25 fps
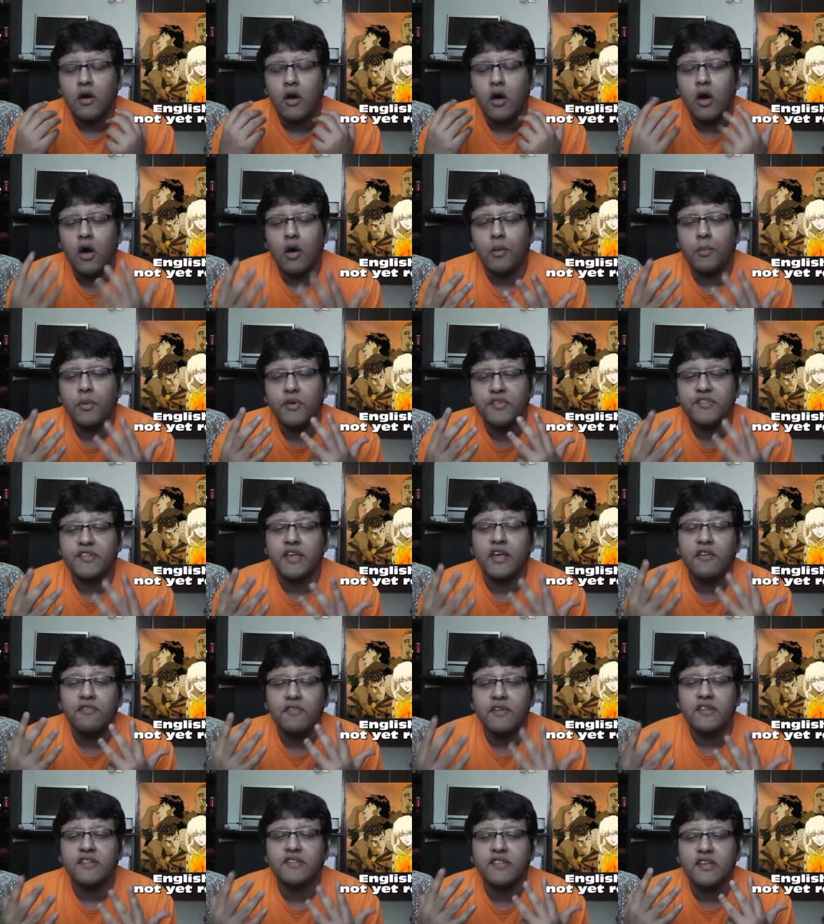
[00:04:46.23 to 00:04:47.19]
Almost
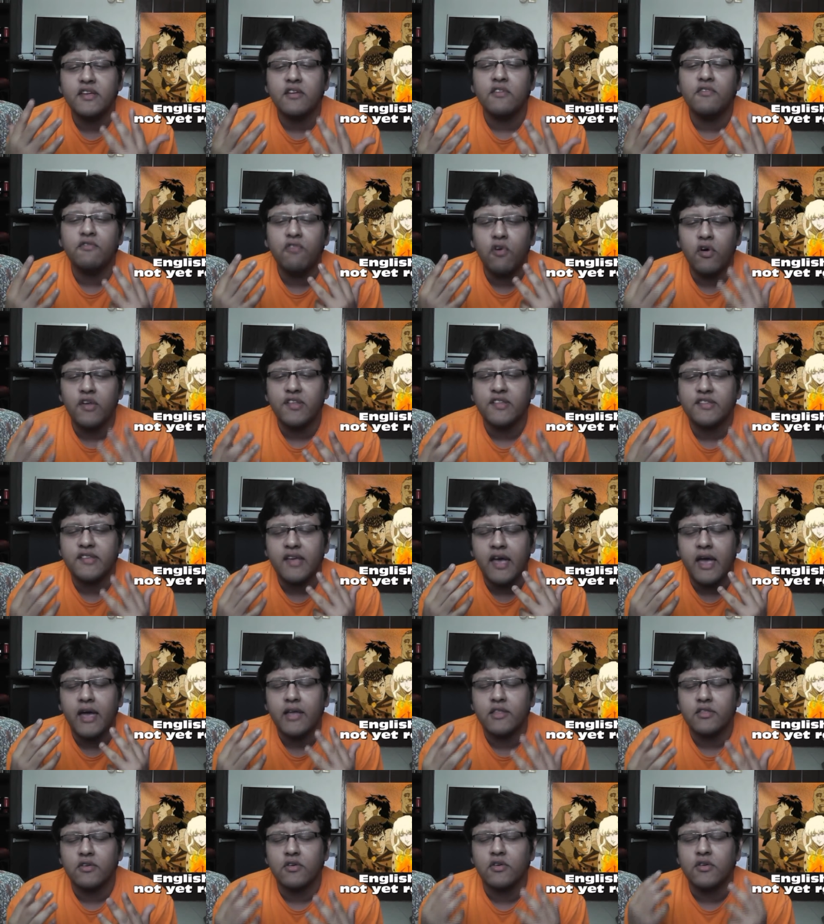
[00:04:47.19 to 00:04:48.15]
every single voice
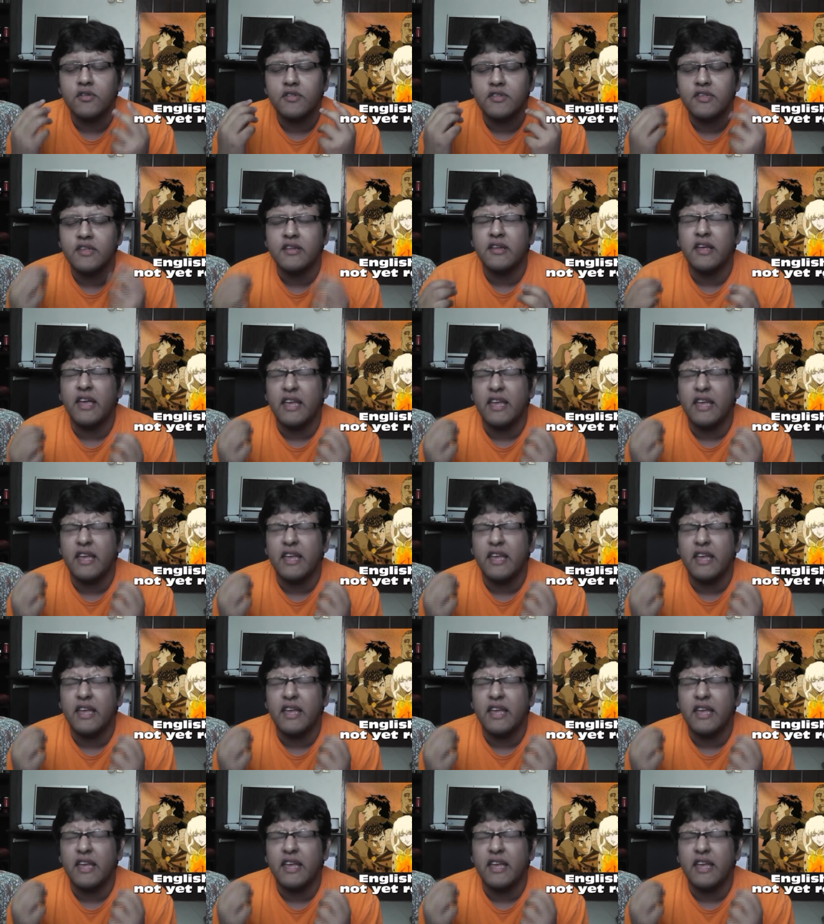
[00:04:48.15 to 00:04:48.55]
actor did